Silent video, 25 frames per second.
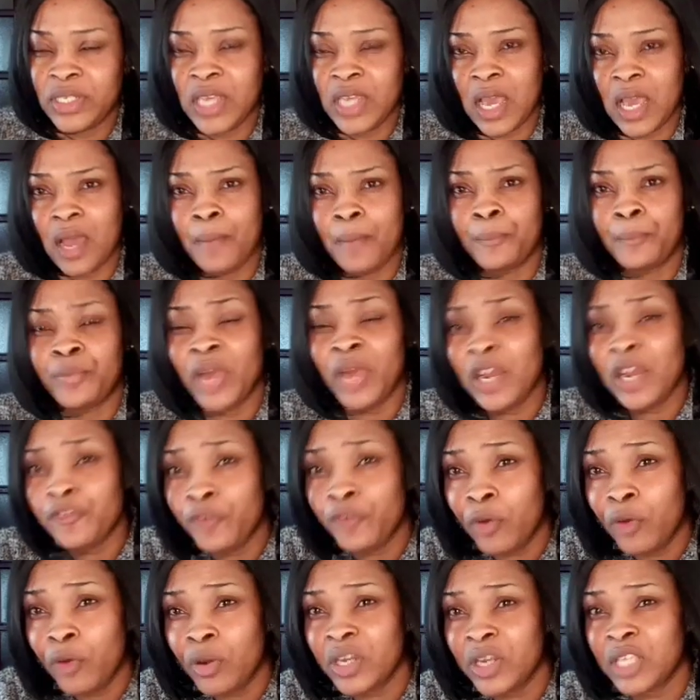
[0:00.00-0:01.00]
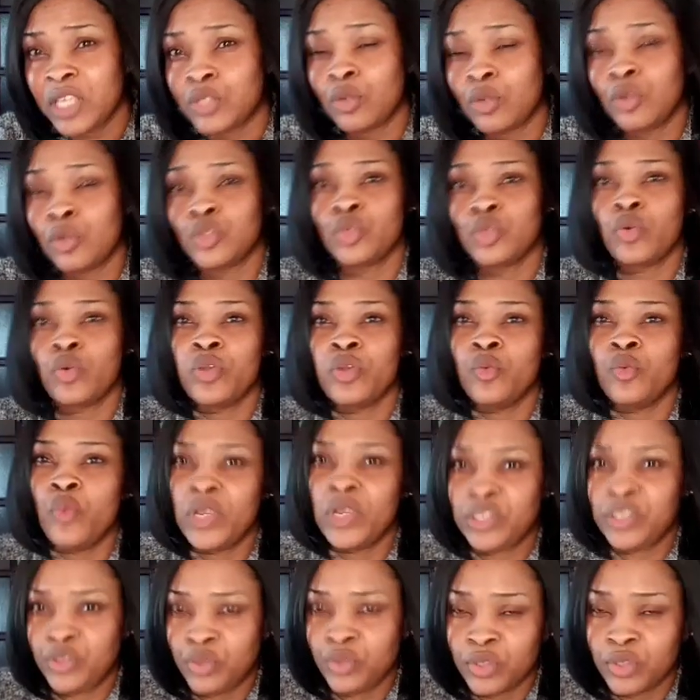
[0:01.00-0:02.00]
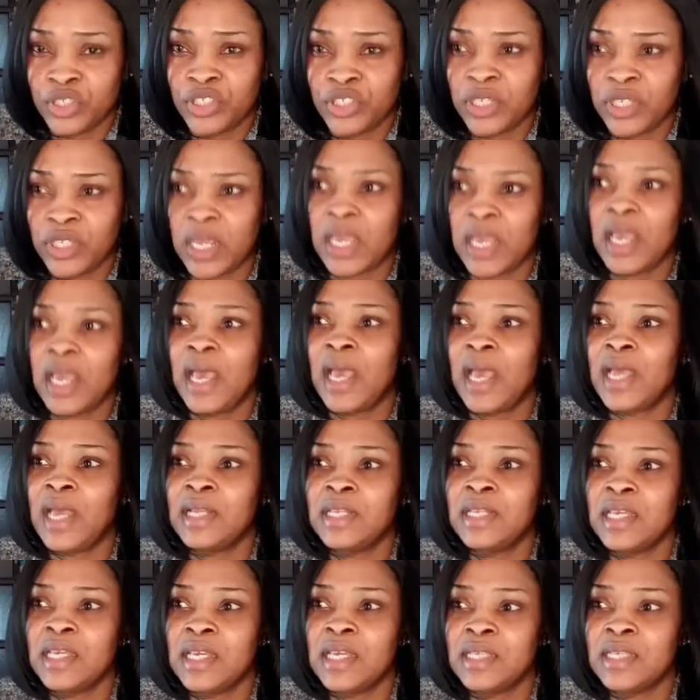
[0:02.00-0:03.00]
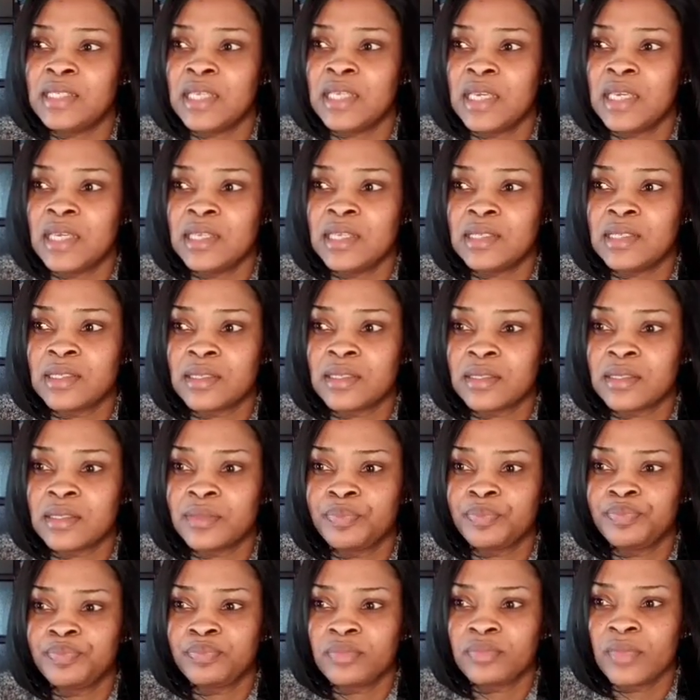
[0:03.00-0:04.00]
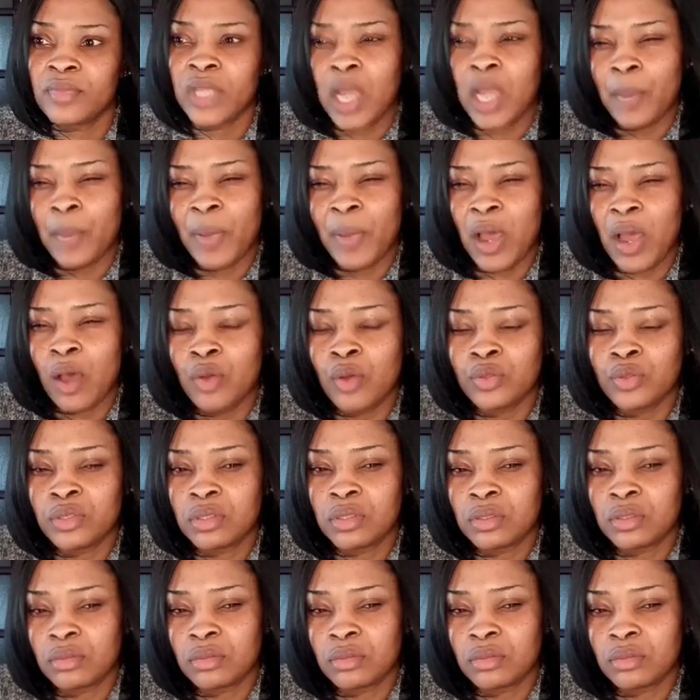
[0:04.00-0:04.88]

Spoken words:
Yeah, Bradford is also in West Yorkshire, and it is about